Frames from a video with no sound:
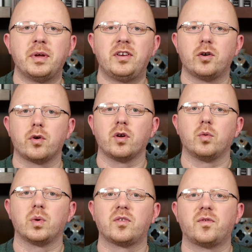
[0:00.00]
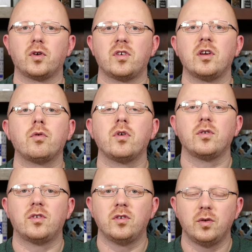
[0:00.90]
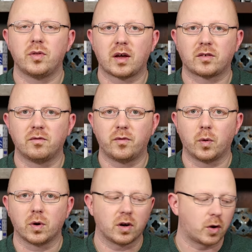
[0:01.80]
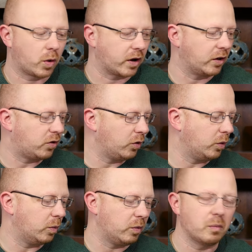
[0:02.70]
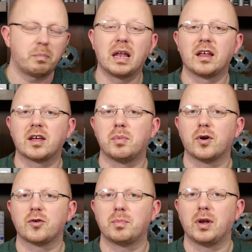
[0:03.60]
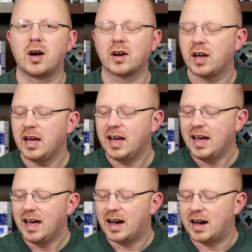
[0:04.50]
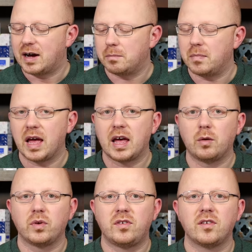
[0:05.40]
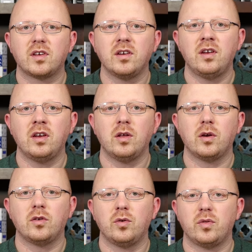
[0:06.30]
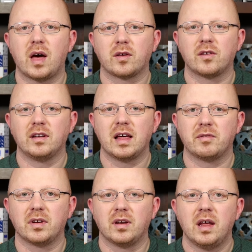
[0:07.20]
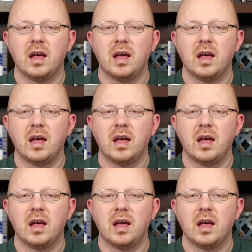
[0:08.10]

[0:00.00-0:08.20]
material was first introduced in 2004, according to Pelikan Perch blog, um, and was discontinued in 2011.